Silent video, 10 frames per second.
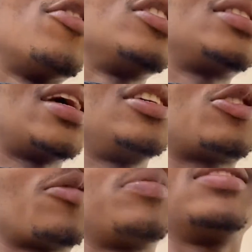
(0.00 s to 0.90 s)
first day
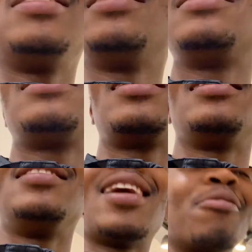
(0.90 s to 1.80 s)
shopping in SA.
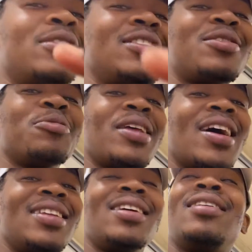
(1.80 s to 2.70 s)
Yeah, we'll just do
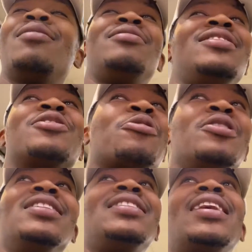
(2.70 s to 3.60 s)
that. Yeah, we'll just call
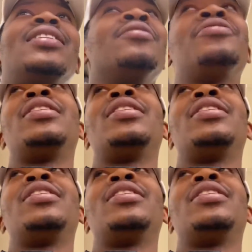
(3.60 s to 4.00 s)
it that for